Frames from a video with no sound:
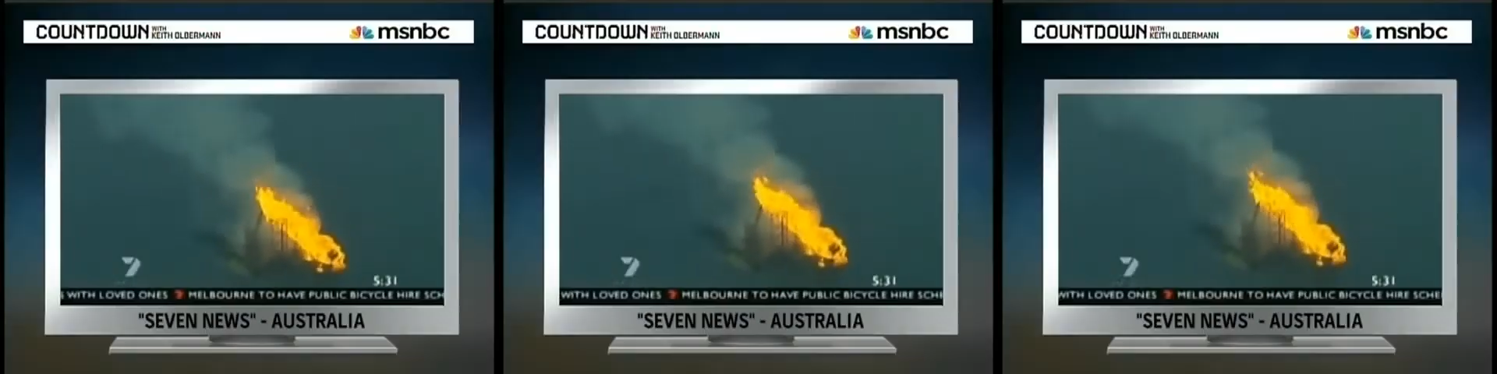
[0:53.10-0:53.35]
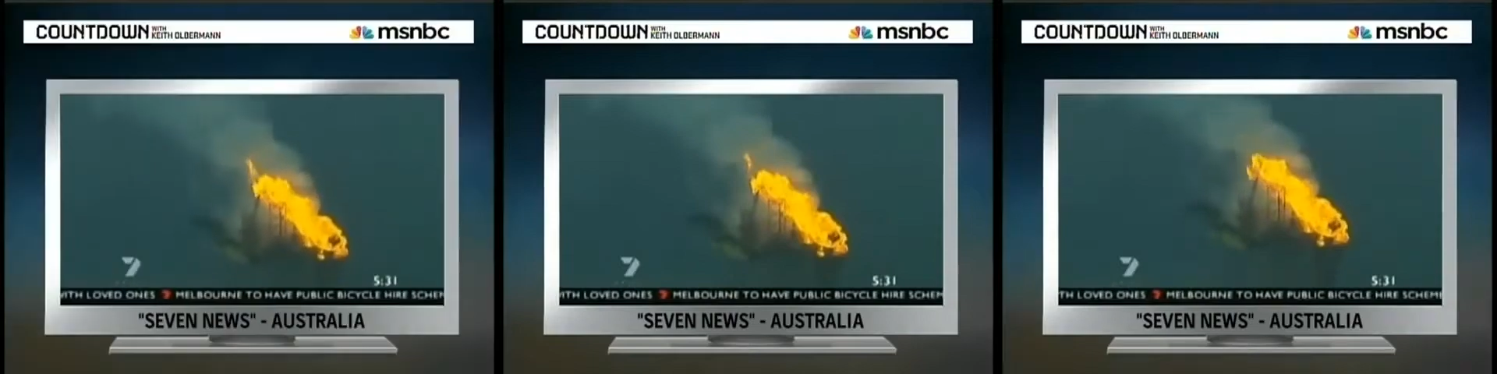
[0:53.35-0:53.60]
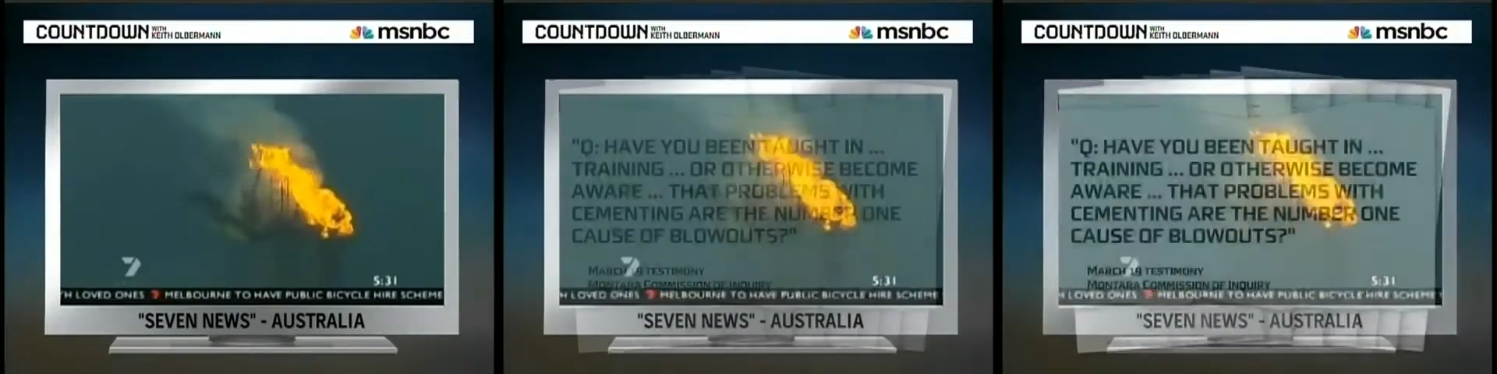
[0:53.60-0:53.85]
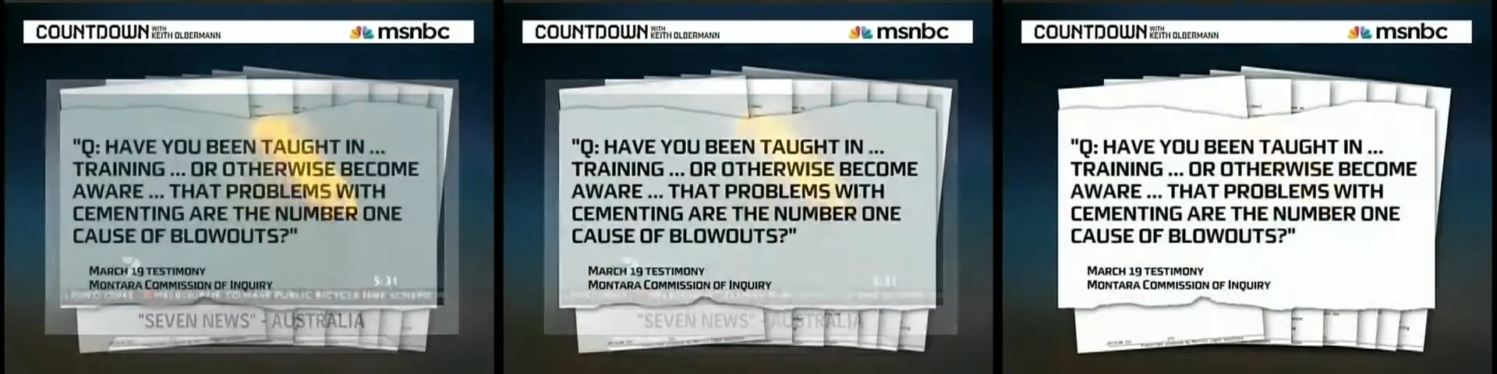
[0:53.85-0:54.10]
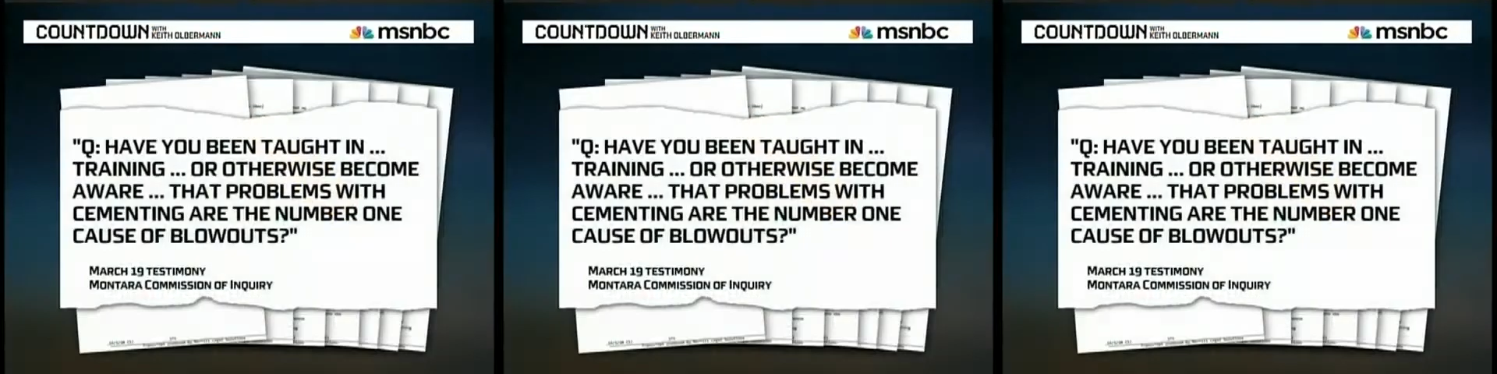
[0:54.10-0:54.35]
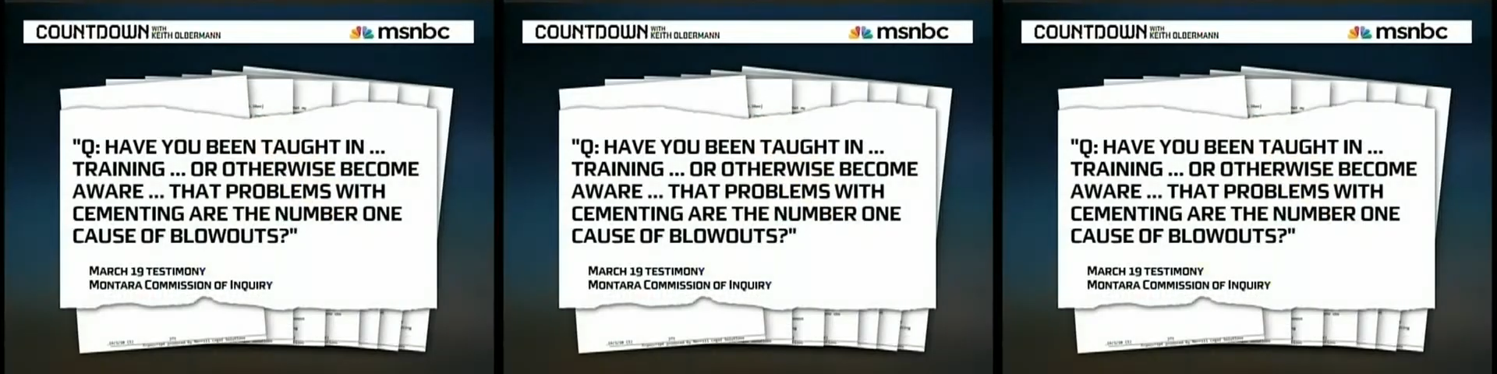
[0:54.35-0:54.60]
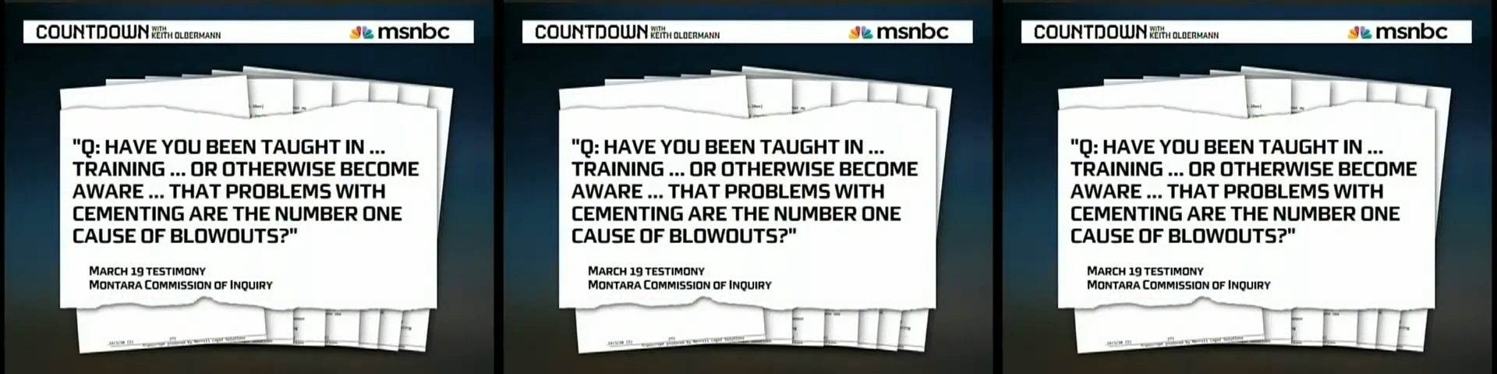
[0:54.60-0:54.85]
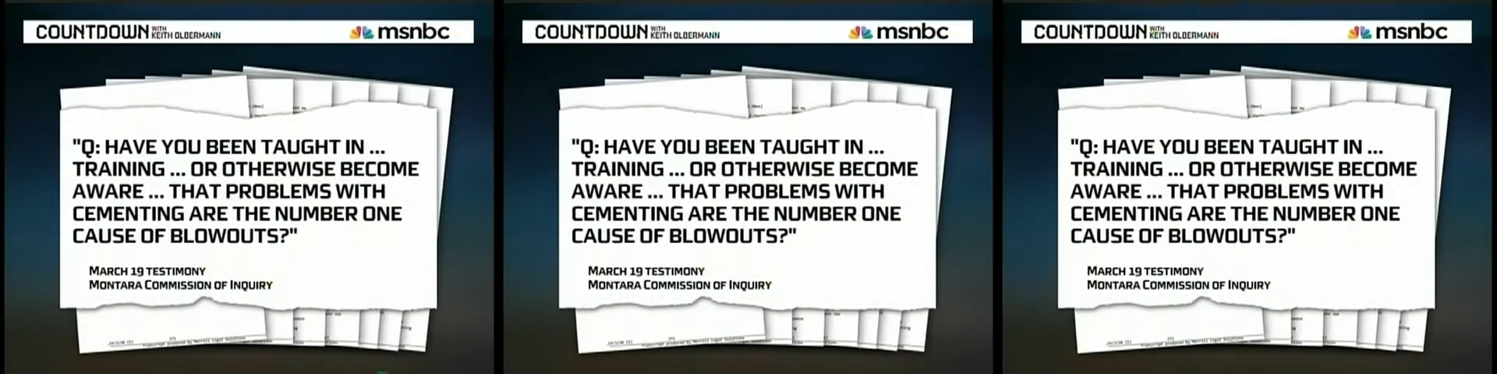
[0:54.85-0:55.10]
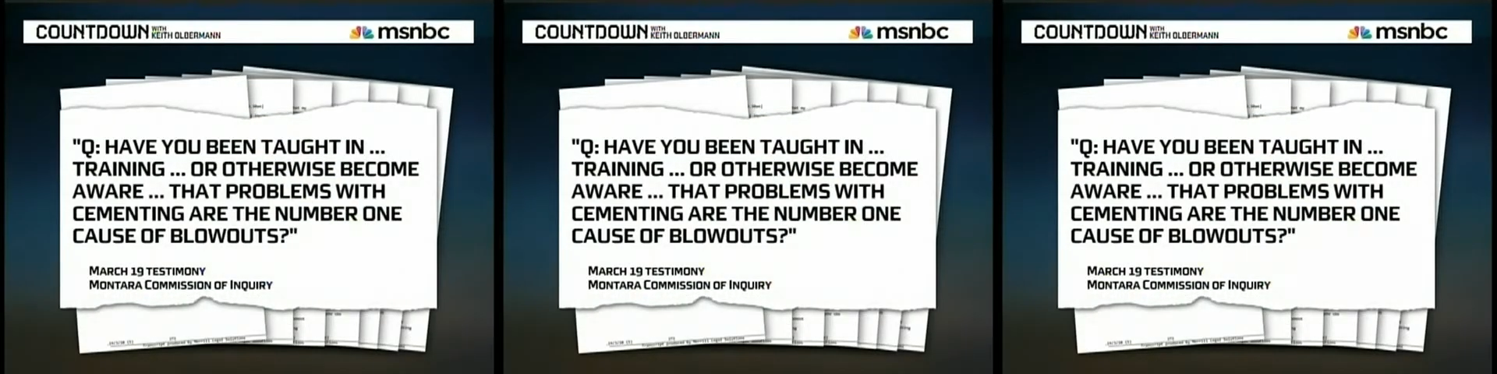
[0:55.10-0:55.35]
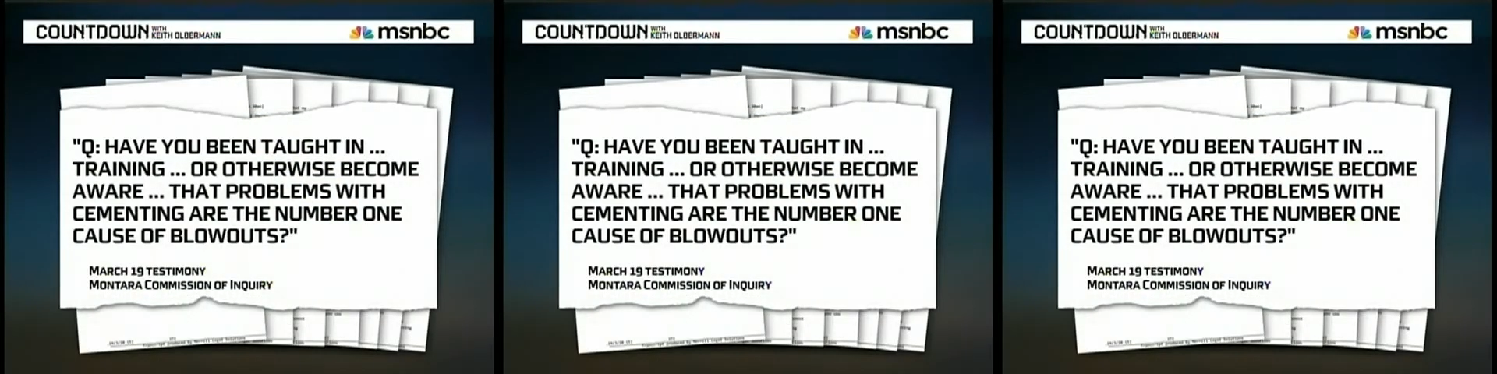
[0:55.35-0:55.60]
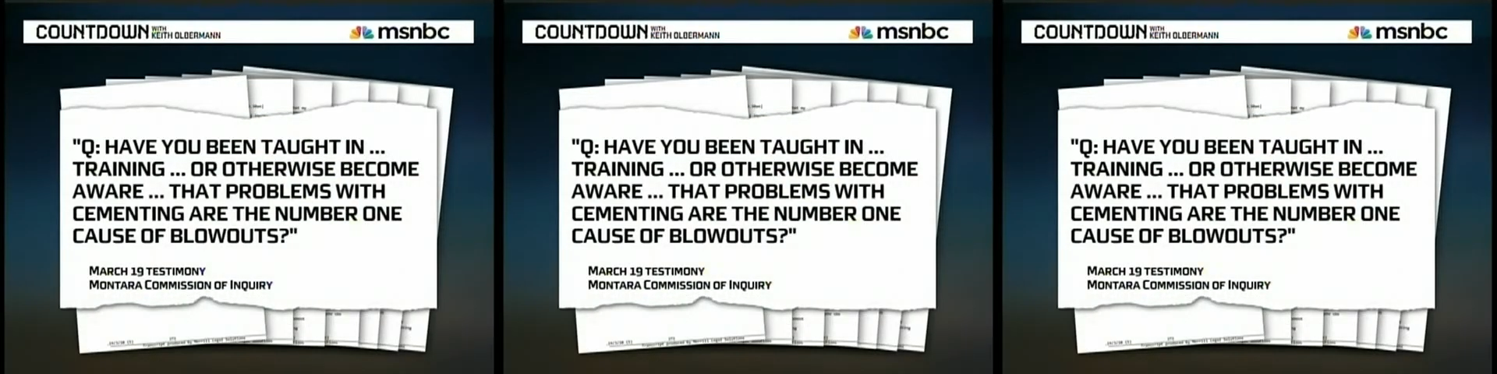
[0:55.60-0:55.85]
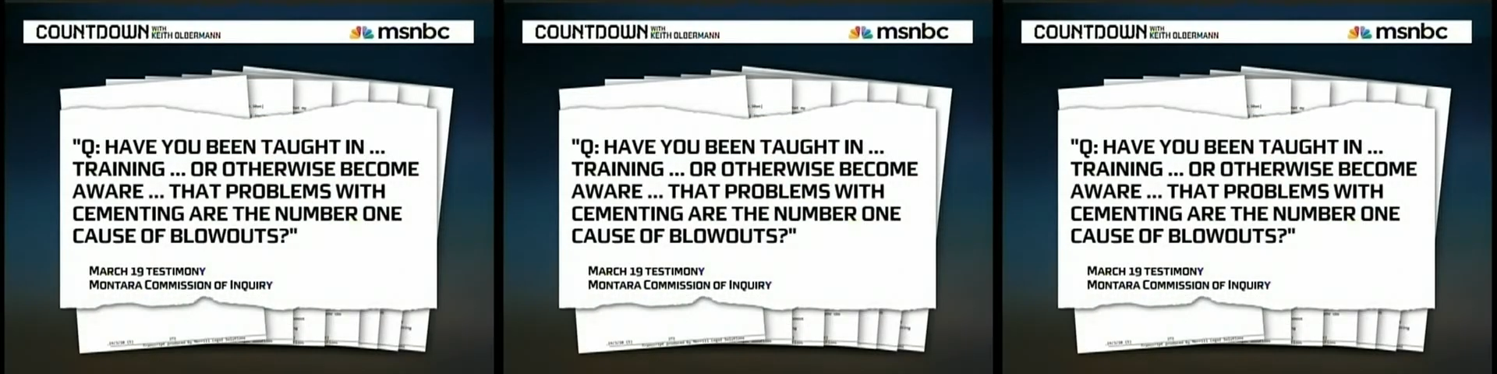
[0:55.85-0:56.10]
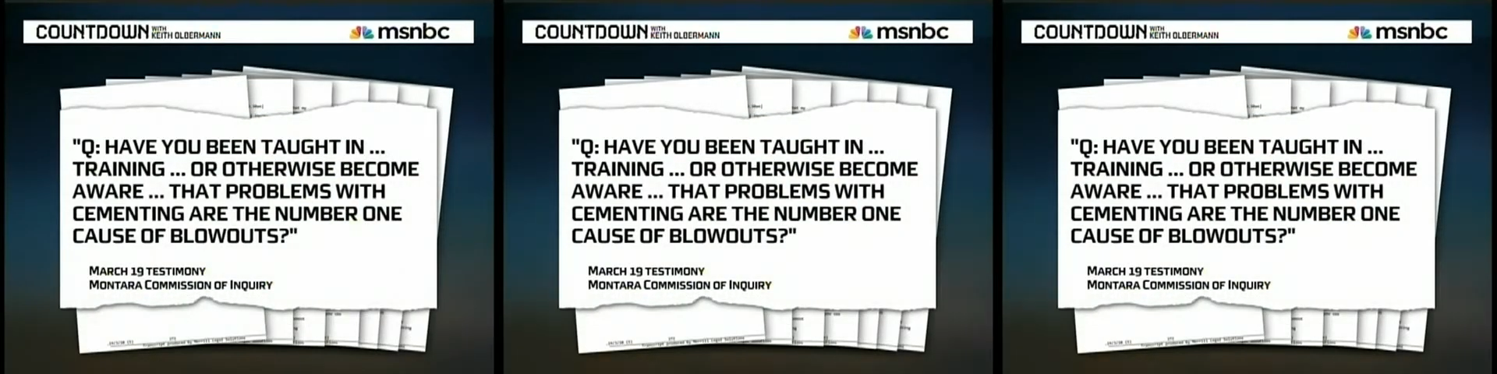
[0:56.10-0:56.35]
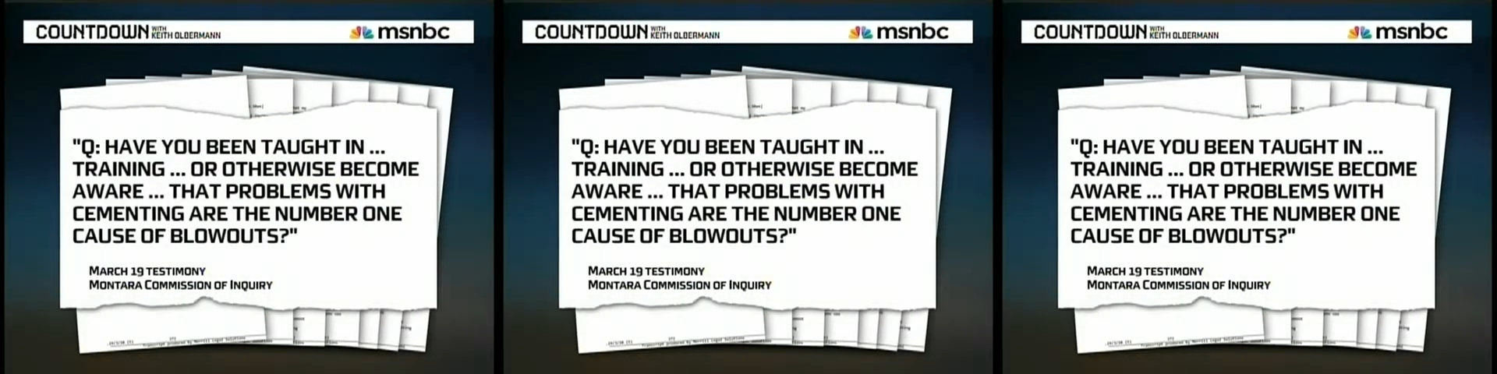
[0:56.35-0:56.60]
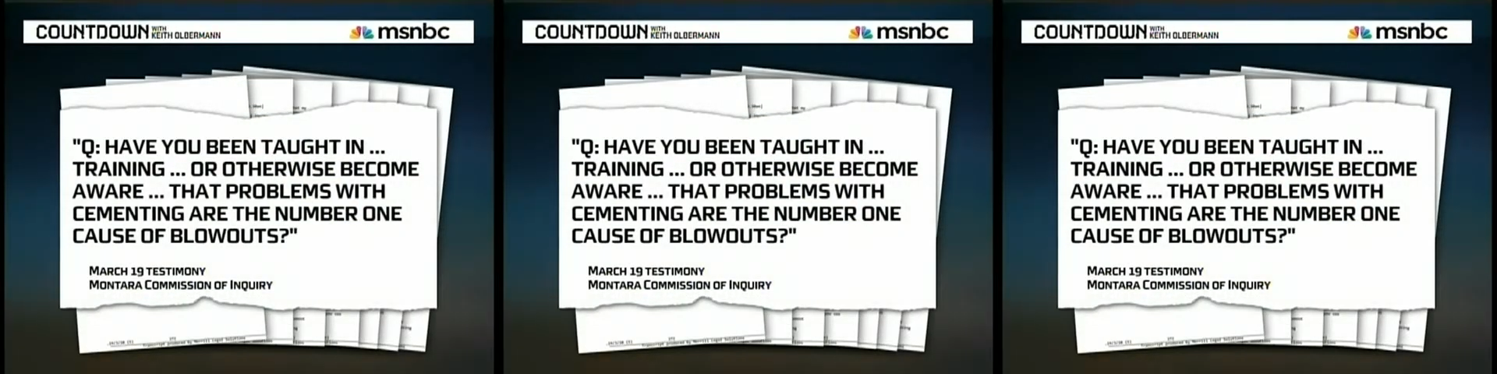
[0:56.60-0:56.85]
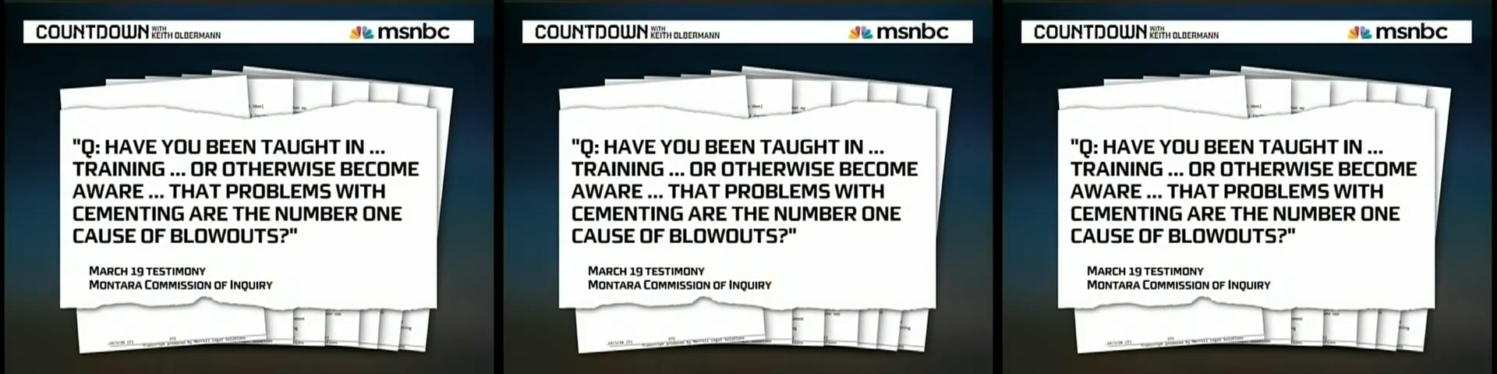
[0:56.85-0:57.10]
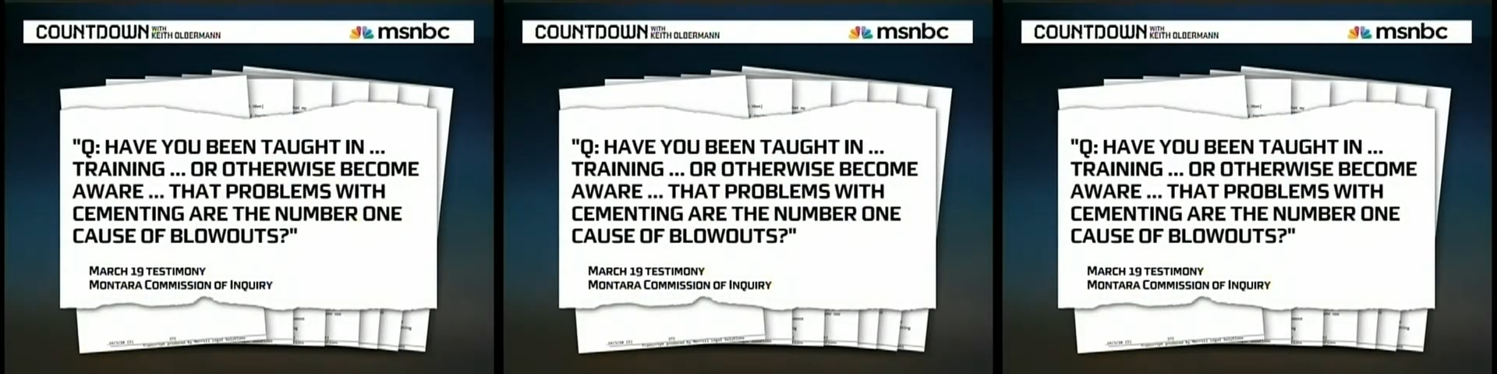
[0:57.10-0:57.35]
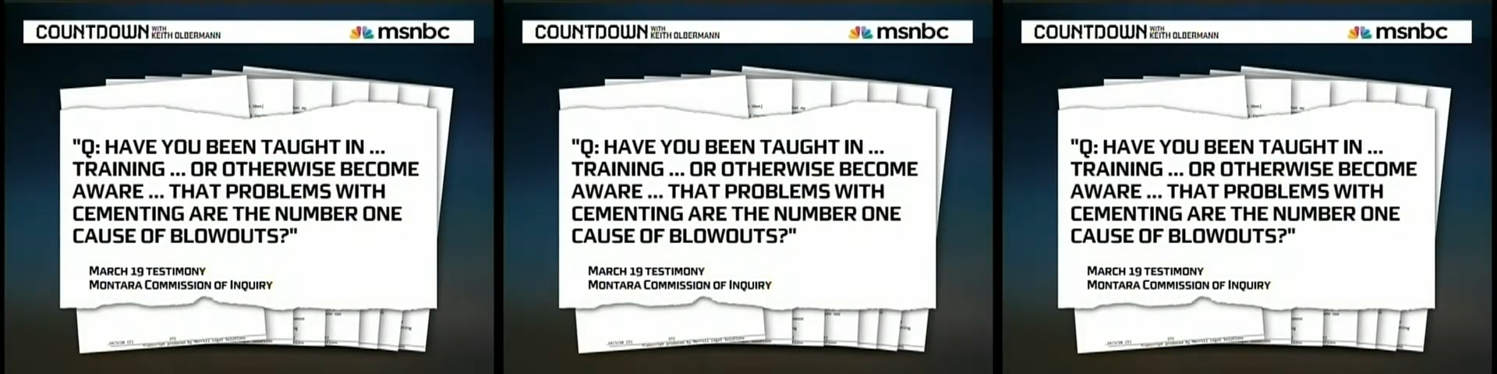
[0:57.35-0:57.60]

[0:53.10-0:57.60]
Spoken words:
Nobody's mouth can be seen.